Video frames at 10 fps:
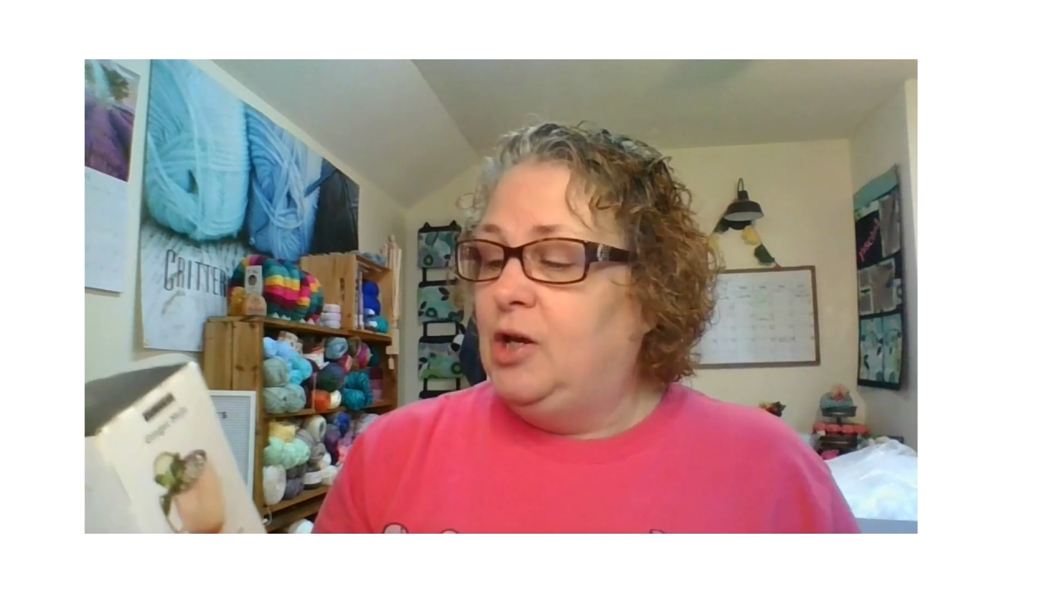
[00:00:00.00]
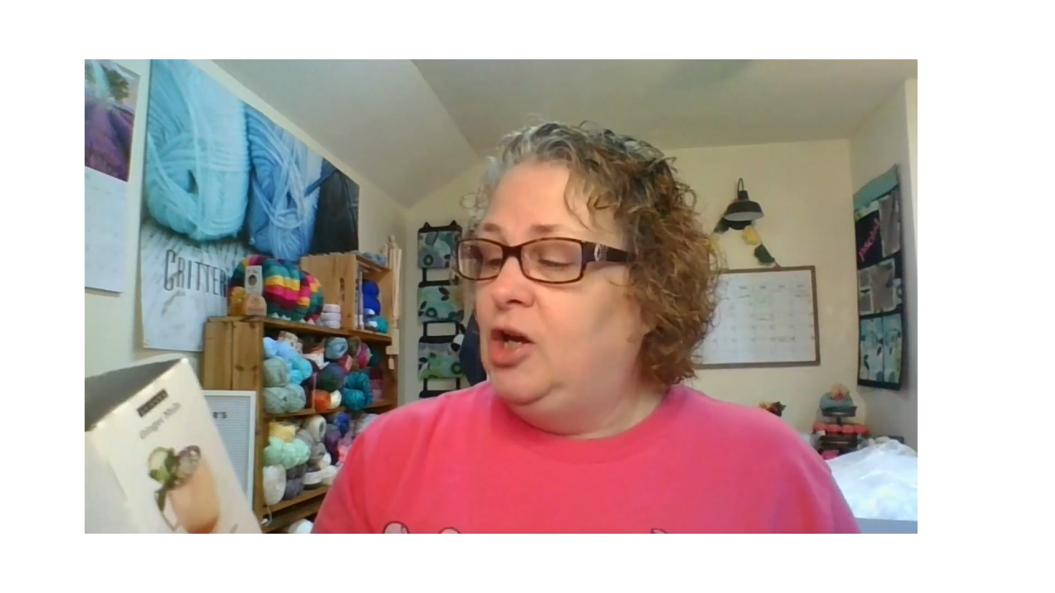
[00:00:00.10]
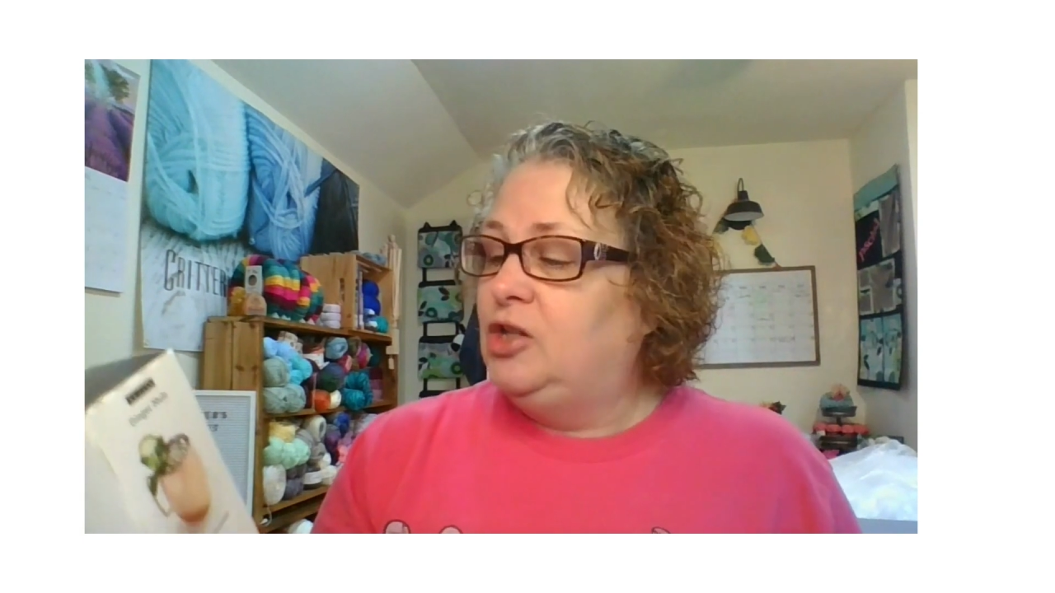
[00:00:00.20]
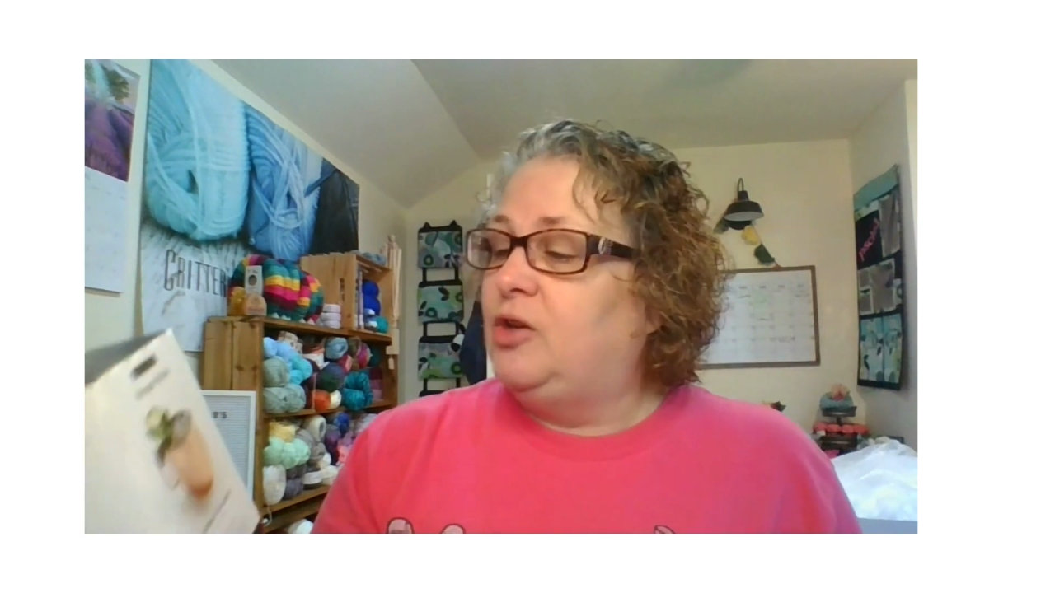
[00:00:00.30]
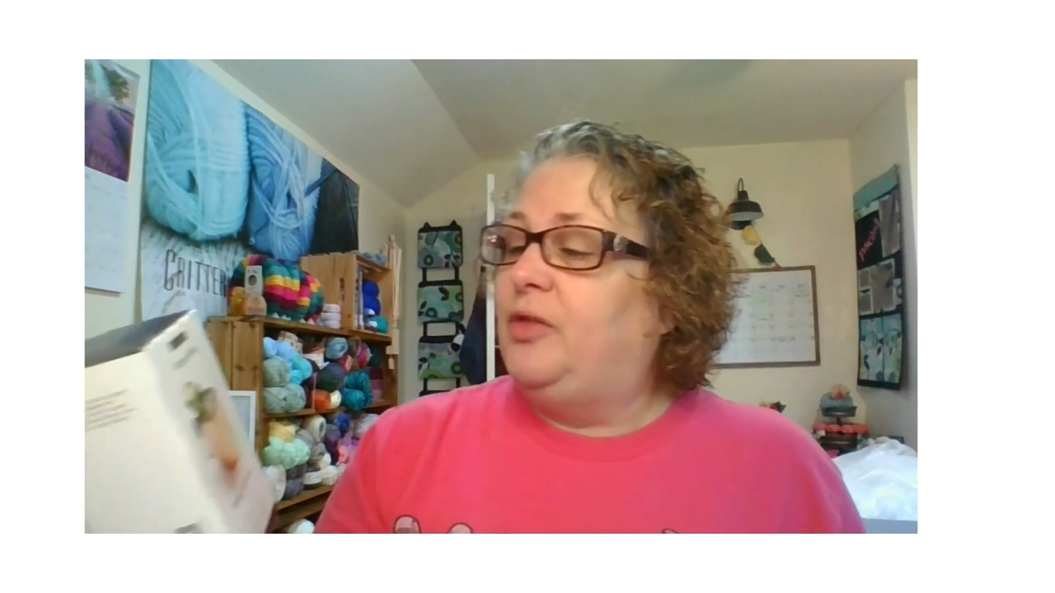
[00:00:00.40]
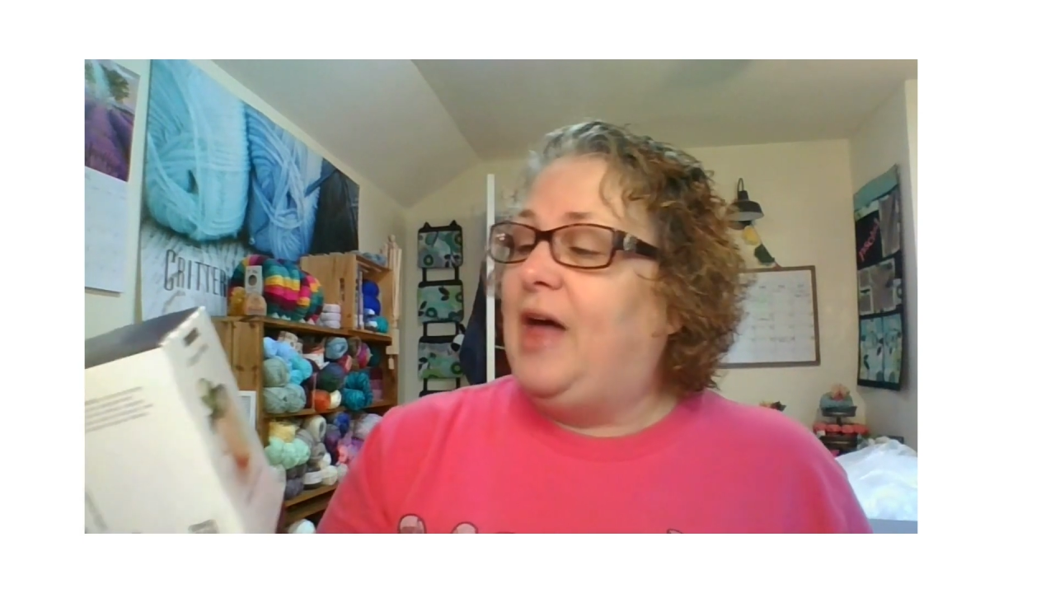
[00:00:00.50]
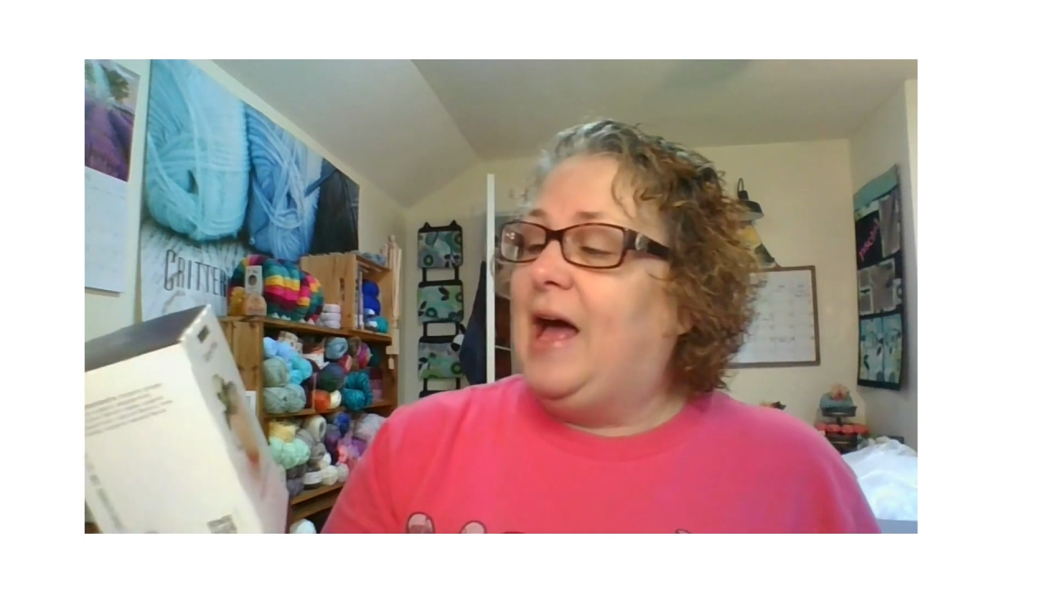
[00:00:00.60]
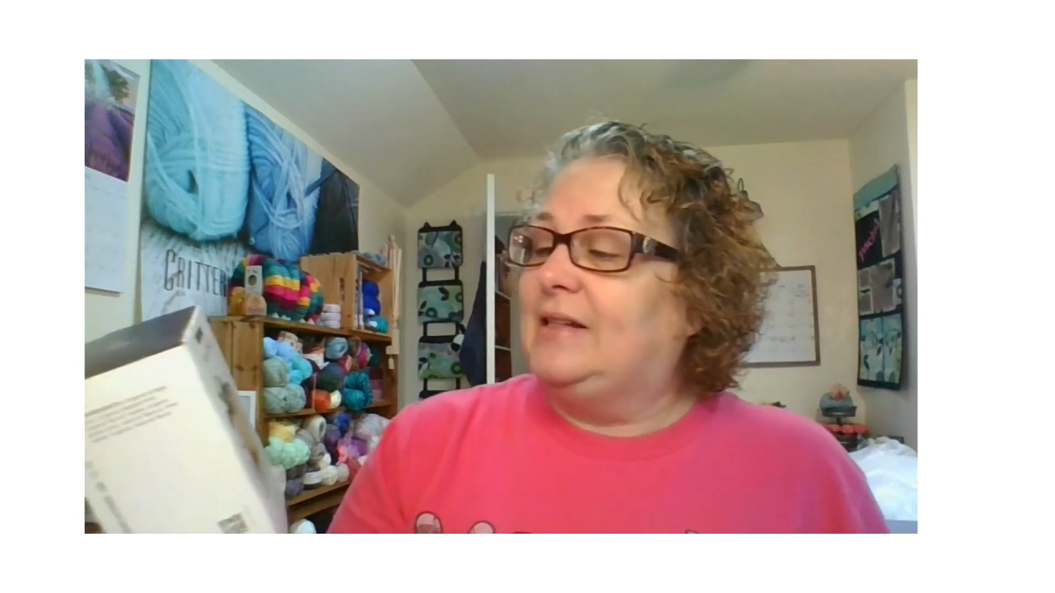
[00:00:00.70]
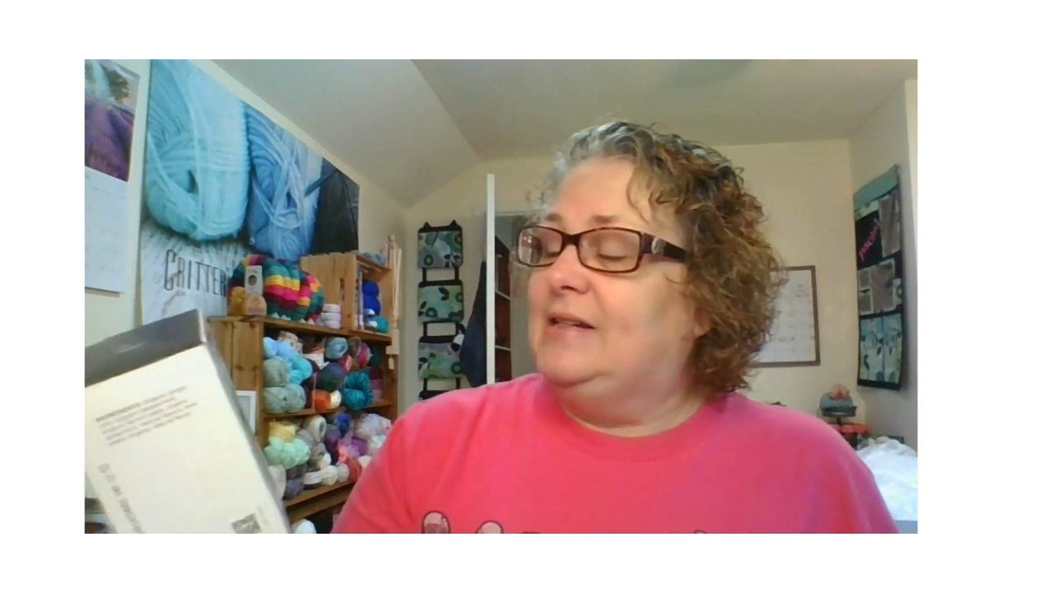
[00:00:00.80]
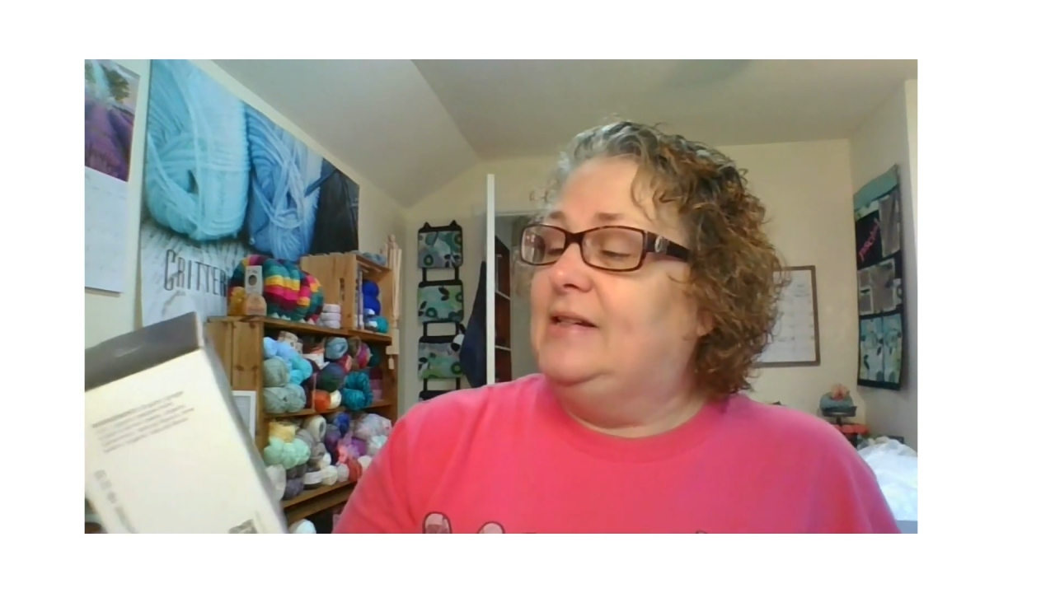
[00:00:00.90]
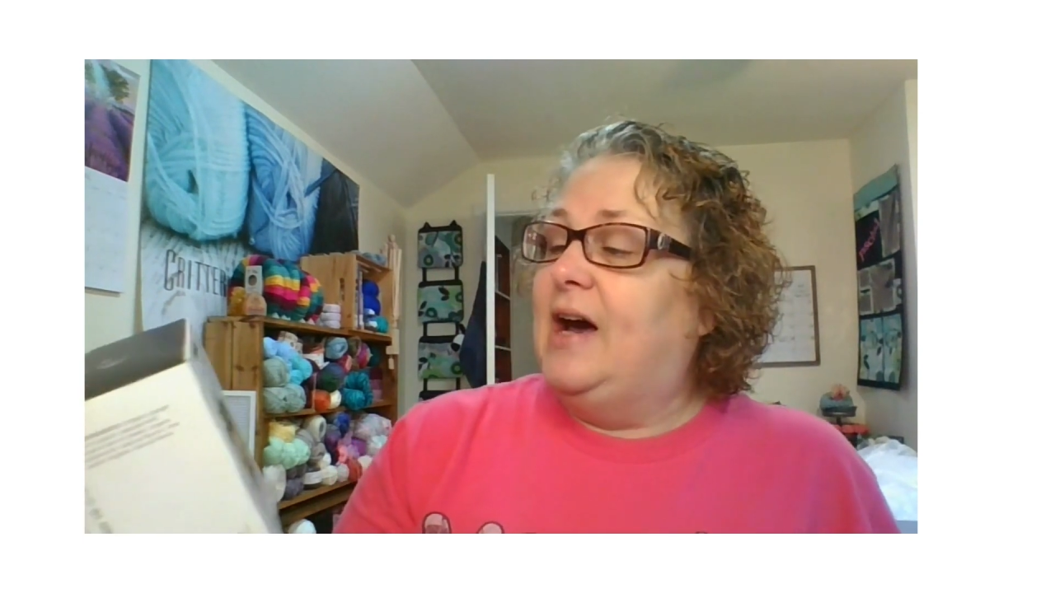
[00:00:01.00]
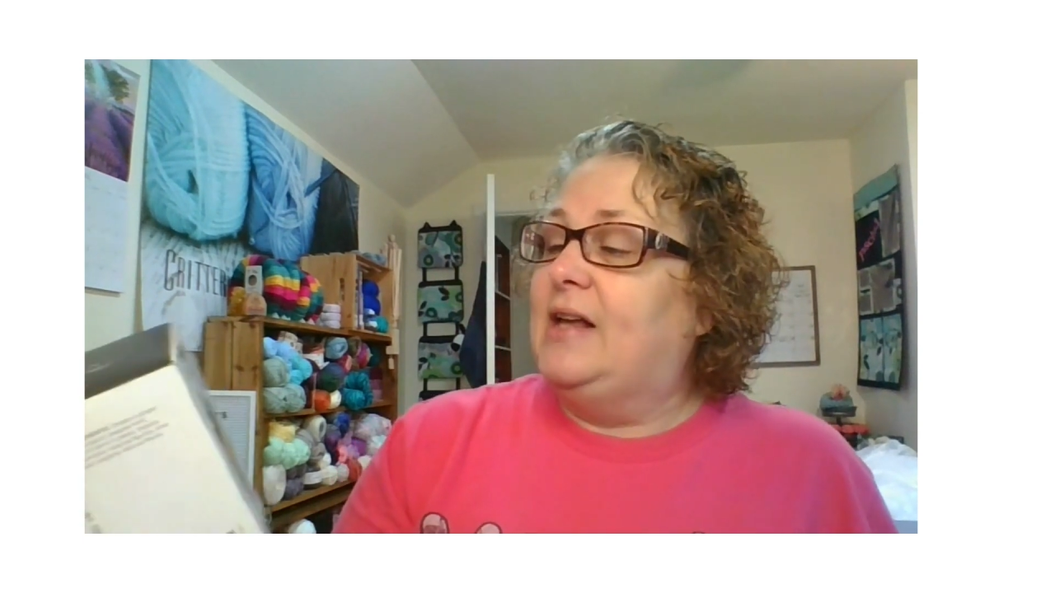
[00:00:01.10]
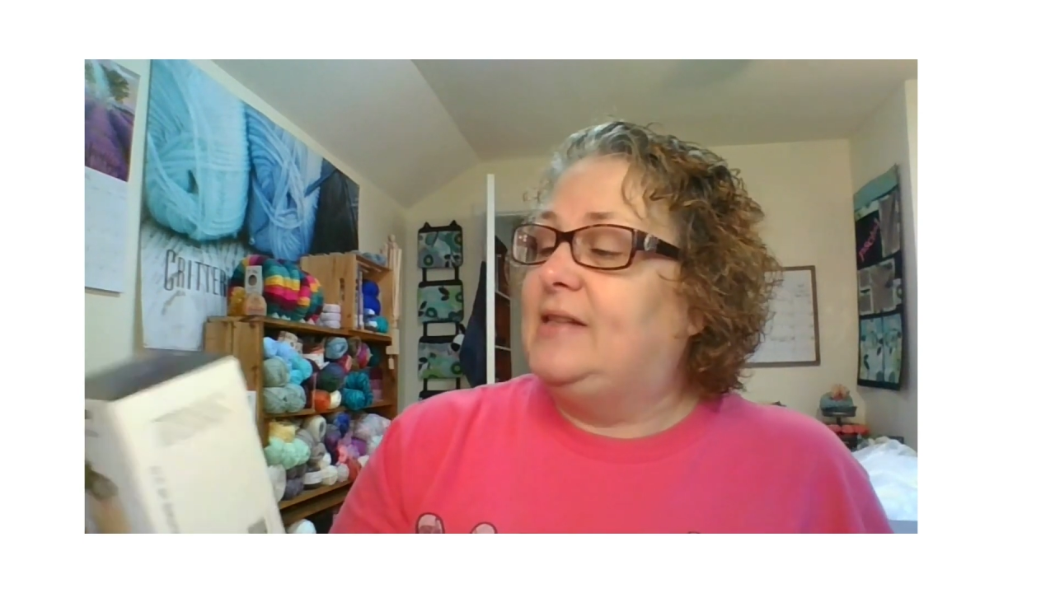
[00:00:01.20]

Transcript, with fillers: So that's nice.